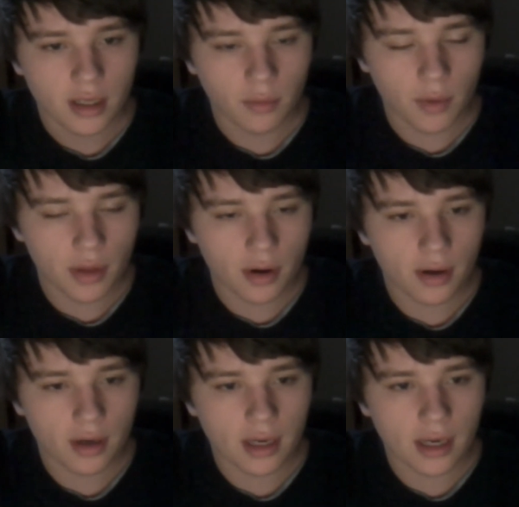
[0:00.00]

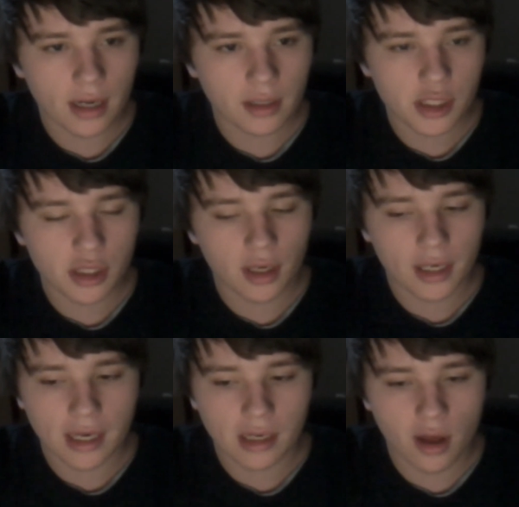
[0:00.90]
And I just
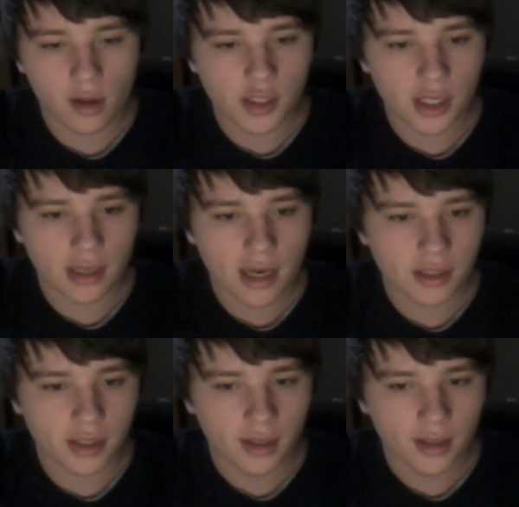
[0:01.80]
like acknowledging
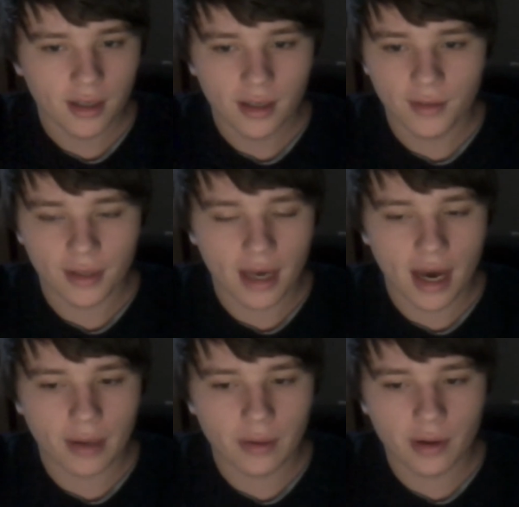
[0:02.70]
nature. Like,
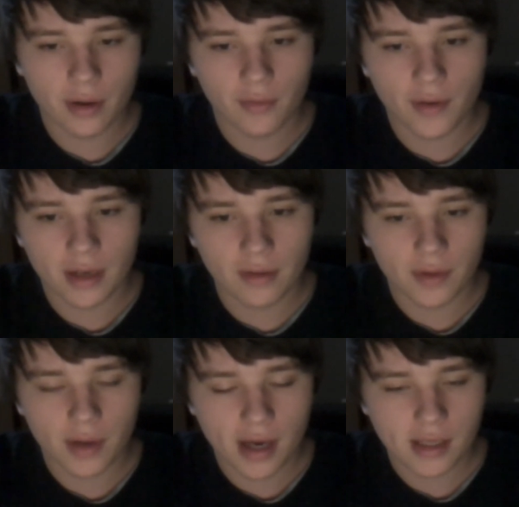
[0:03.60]
I don't know if any of
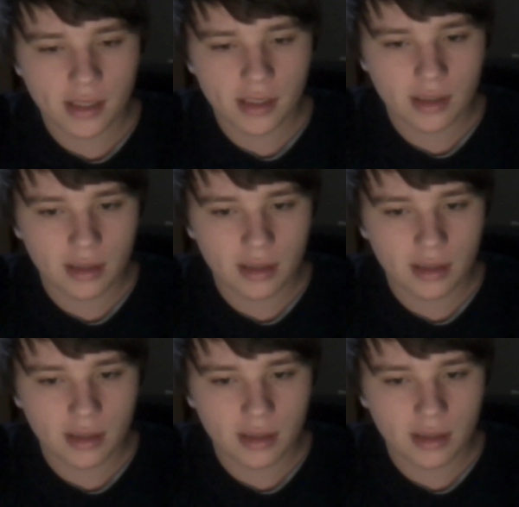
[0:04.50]
you guys